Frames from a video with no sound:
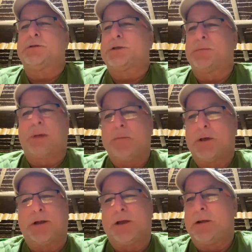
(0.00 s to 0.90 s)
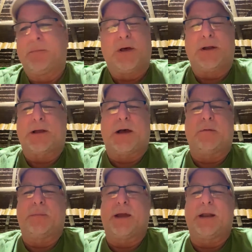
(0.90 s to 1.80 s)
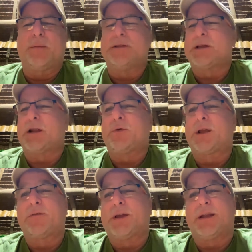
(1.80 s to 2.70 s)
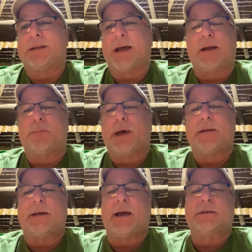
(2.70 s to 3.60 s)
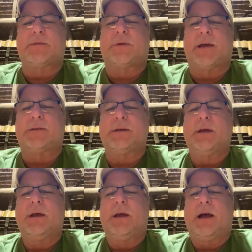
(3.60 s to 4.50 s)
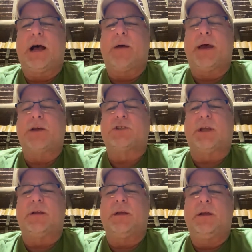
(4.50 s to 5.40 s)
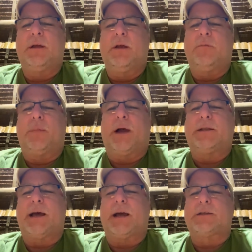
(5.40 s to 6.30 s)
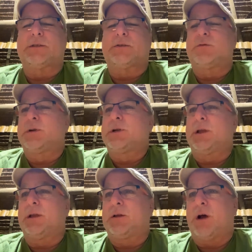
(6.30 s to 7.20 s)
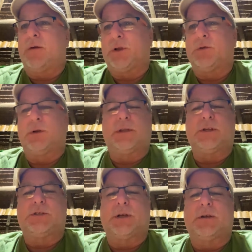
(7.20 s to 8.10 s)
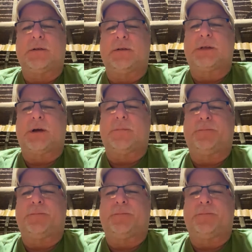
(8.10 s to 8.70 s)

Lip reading: or something. I'm not an accountant by any means, and I don't want to give you any bad tax advice. Actually, my taxes are really convoluted this year, so